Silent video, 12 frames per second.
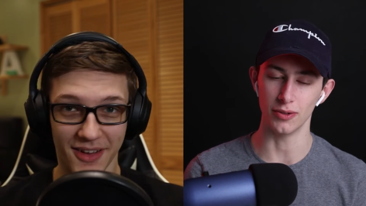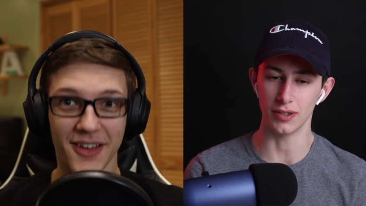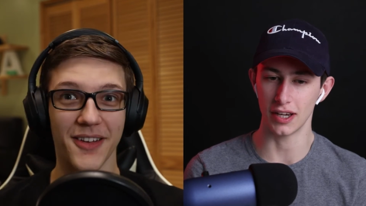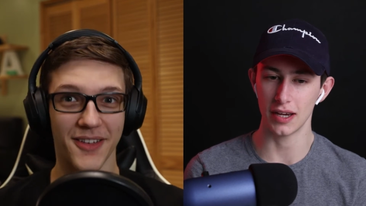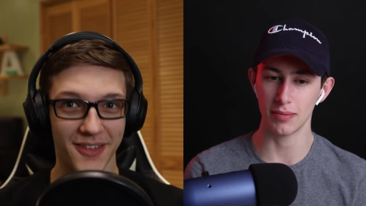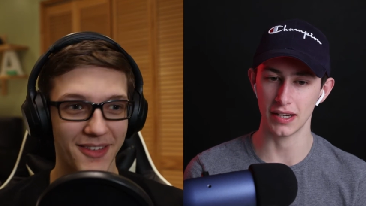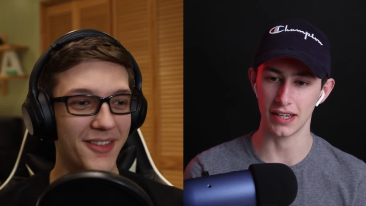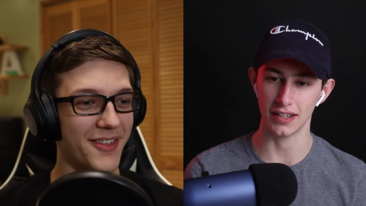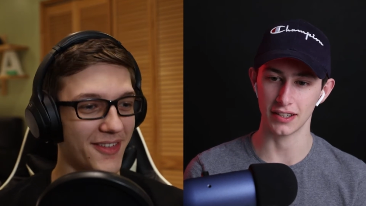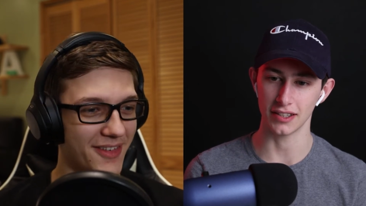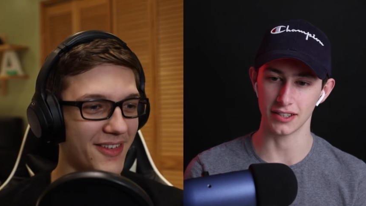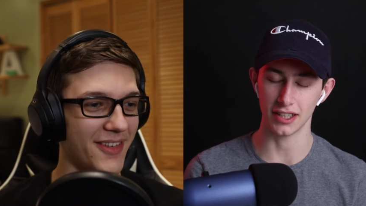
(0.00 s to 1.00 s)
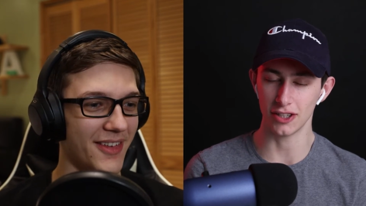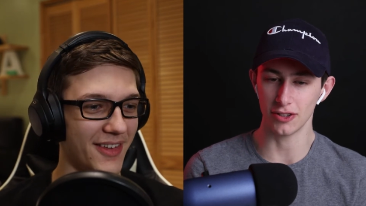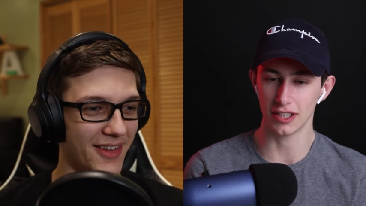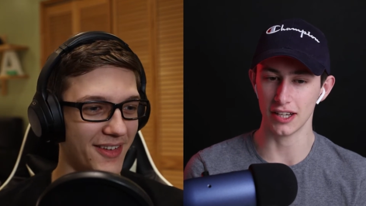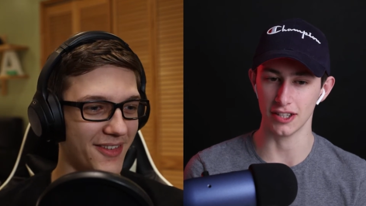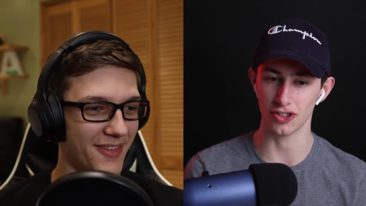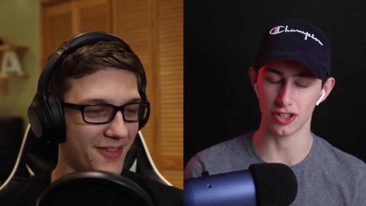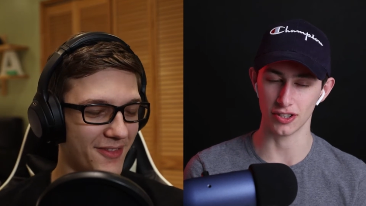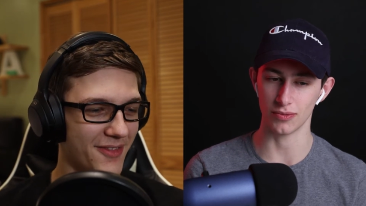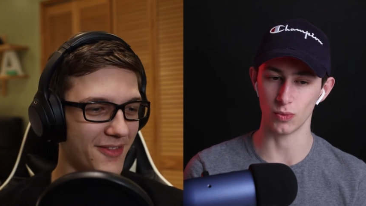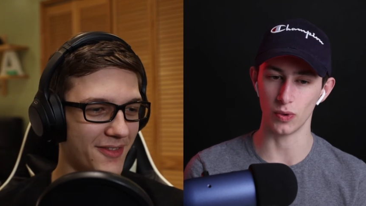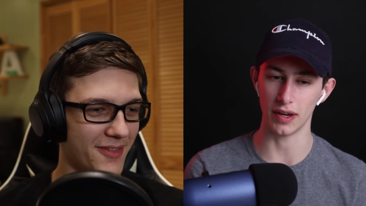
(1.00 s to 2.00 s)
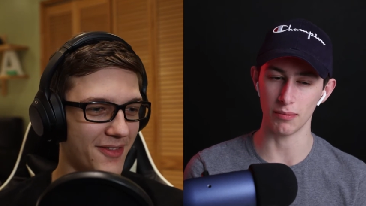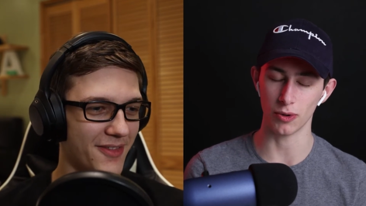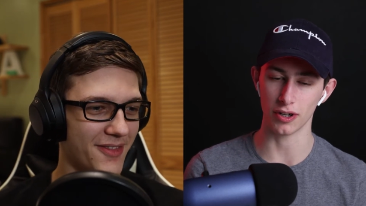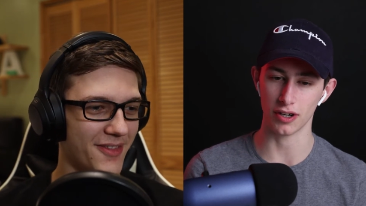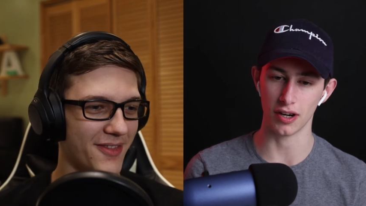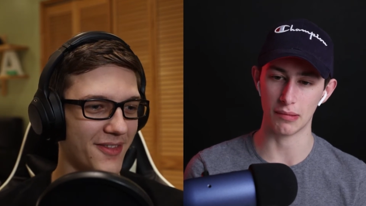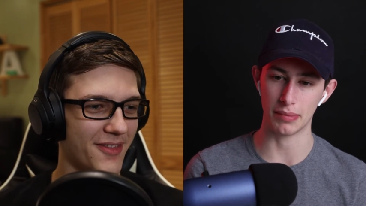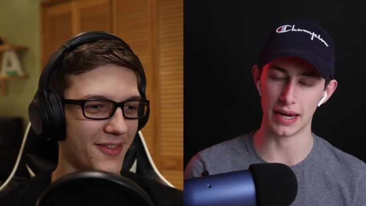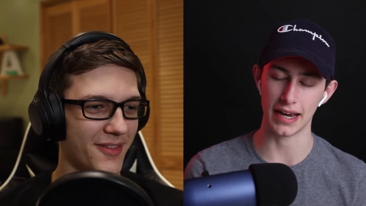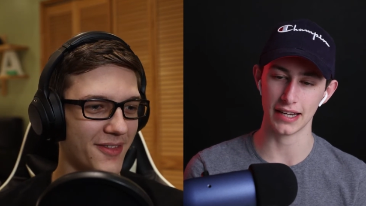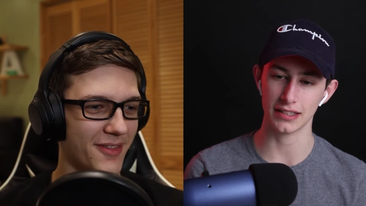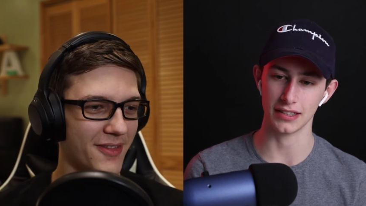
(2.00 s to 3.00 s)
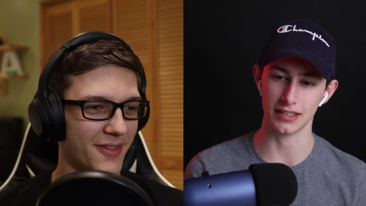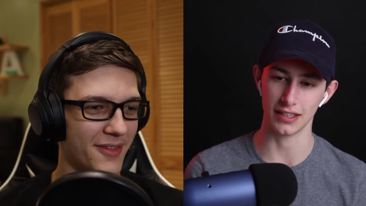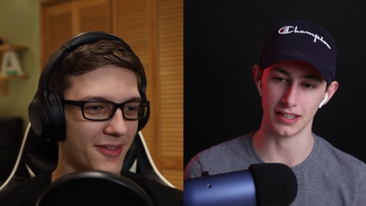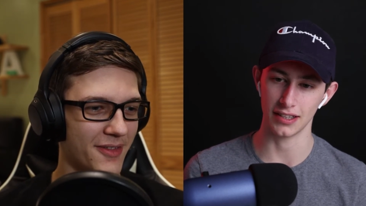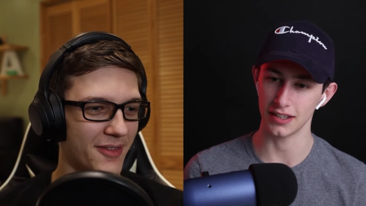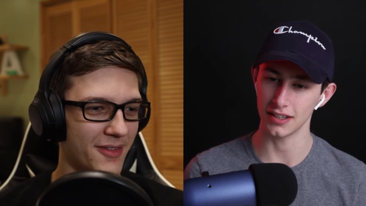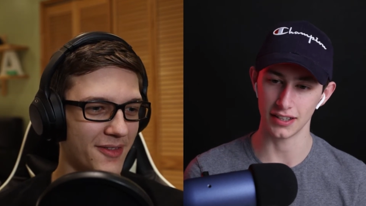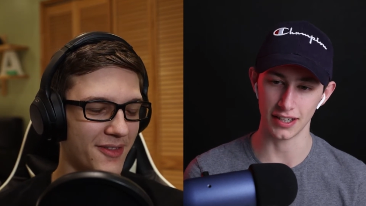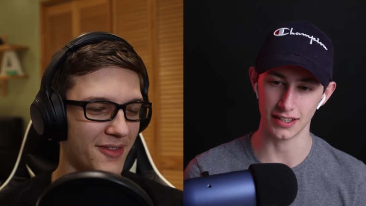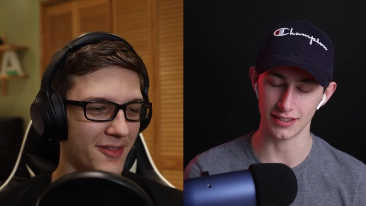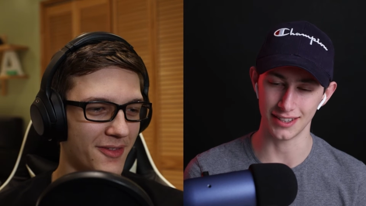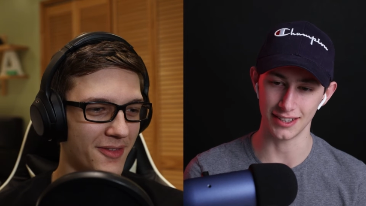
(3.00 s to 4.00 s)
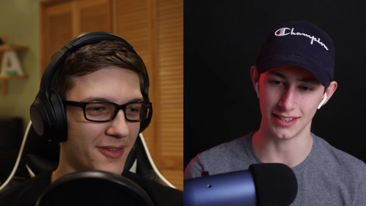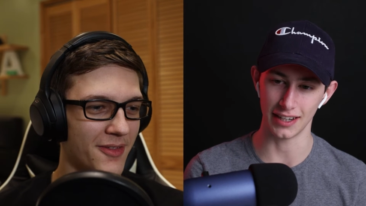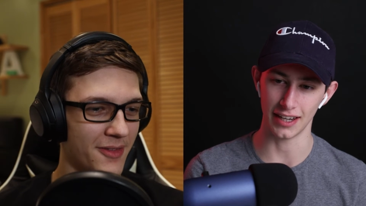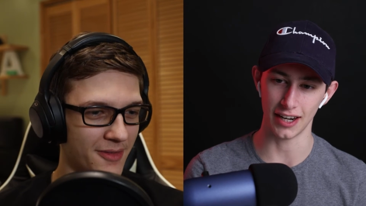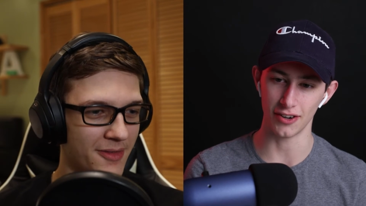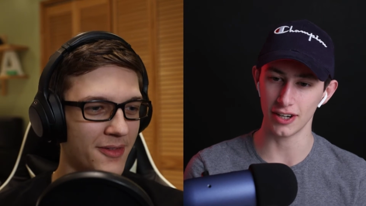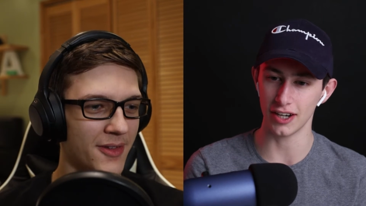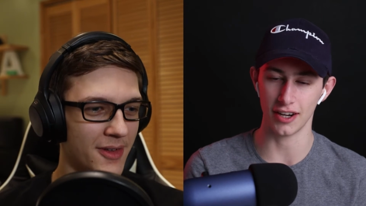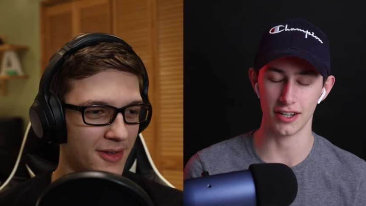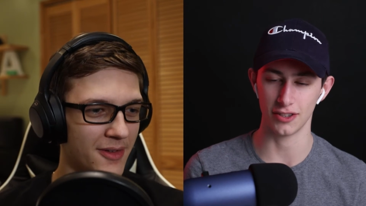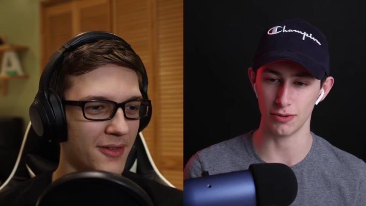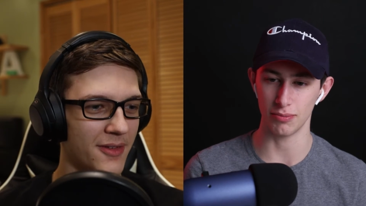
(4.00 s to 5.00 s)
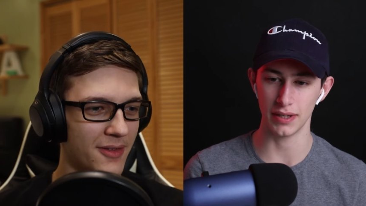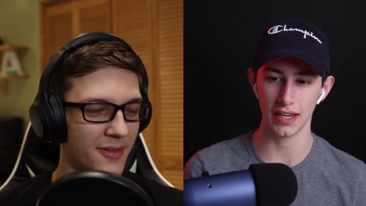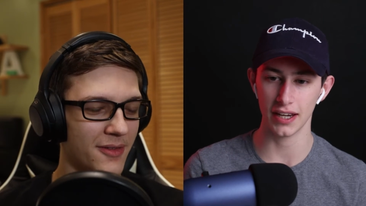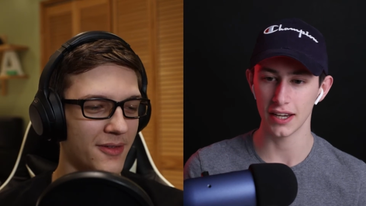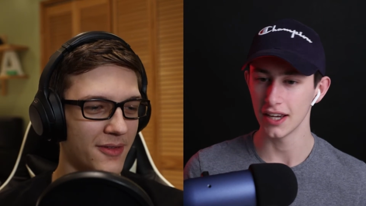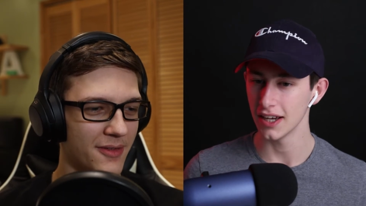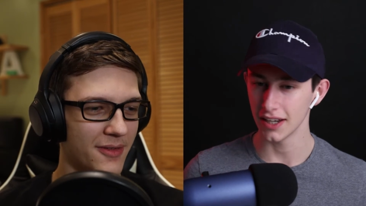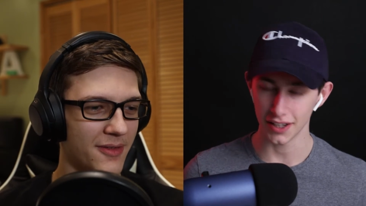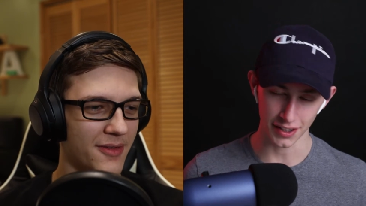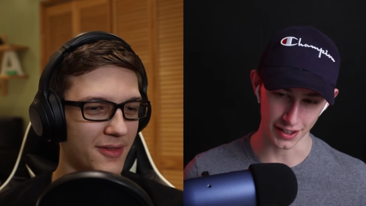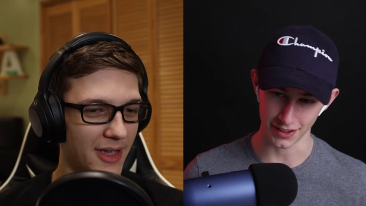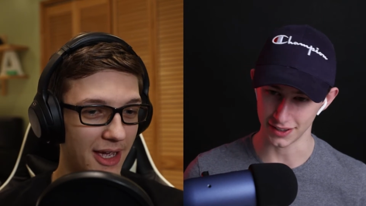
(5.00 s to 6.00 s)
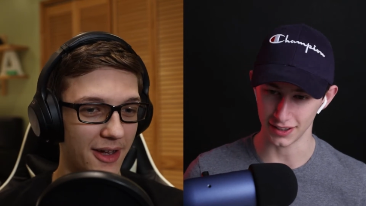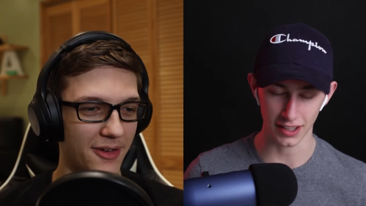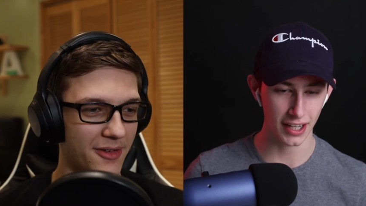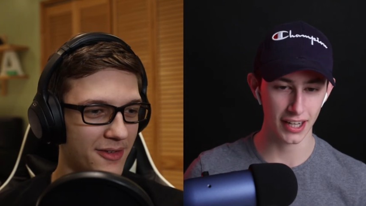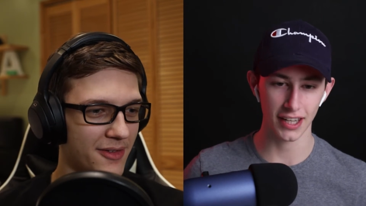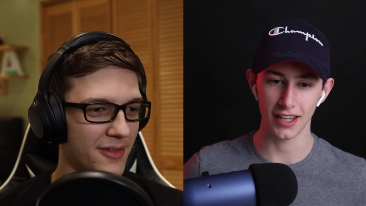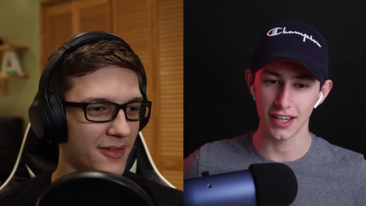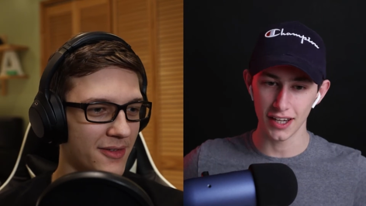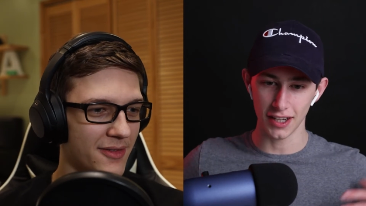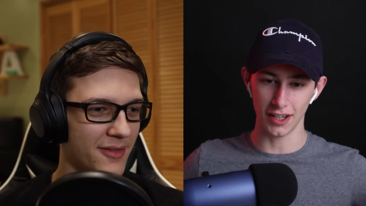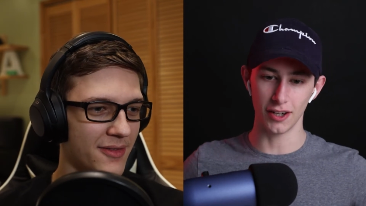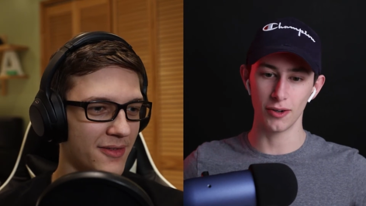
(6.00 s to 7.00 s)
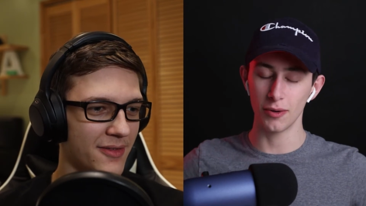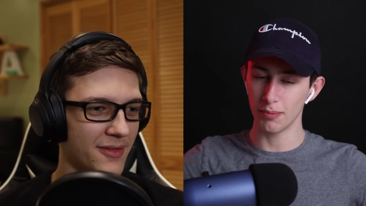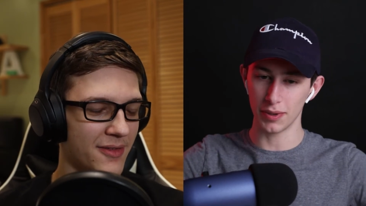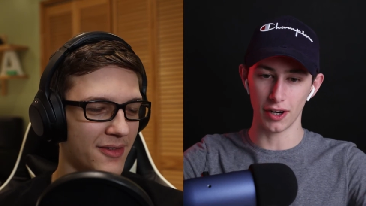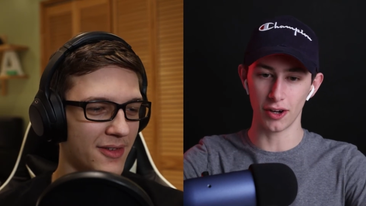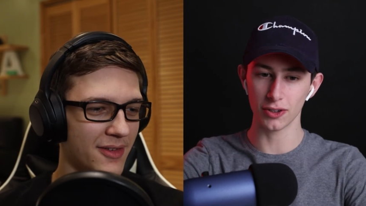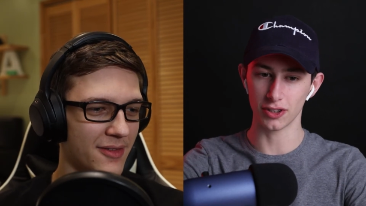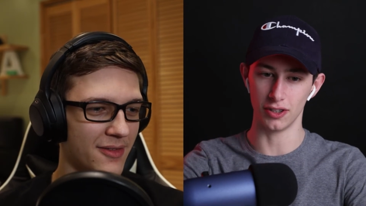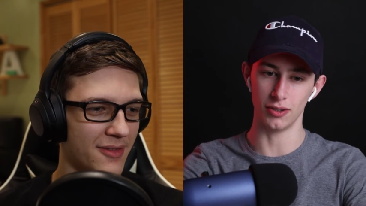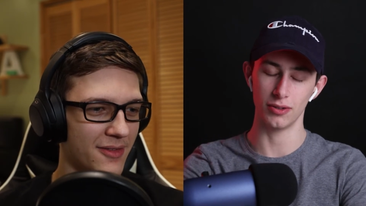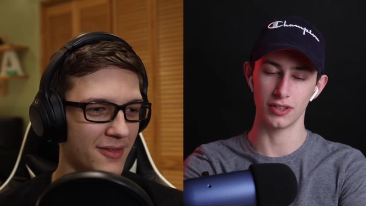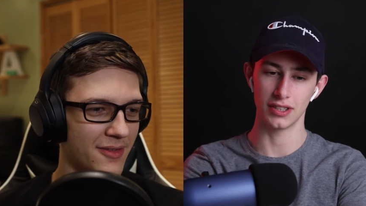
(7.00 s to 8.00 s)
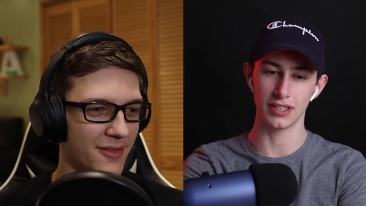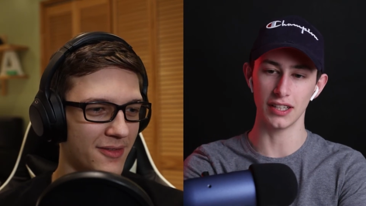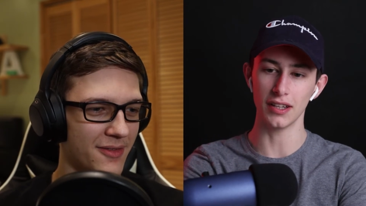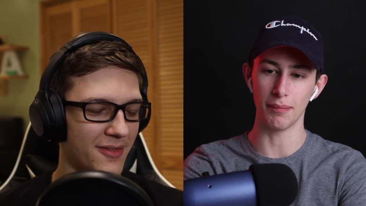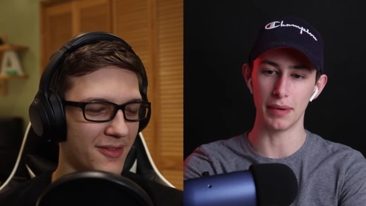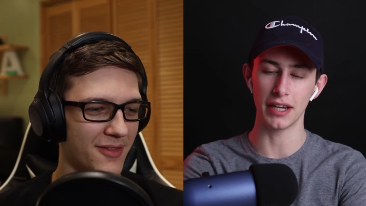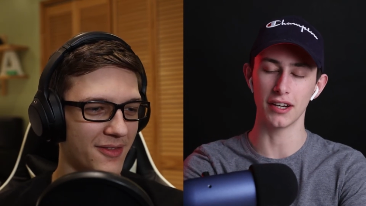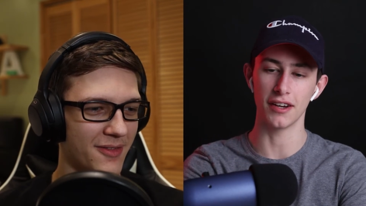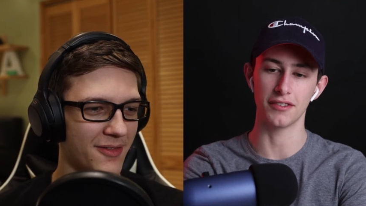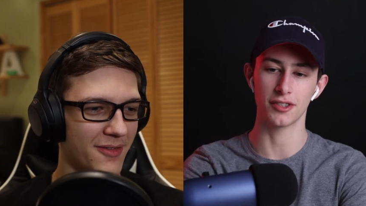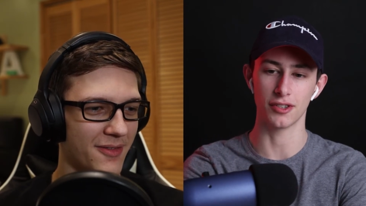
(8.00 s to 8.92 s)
Speaker 1: to an iPad because, like you said, it's just way more compact. It's like nice and easy to carry, not too big, nice yeah. and light, you know, but also still a big enough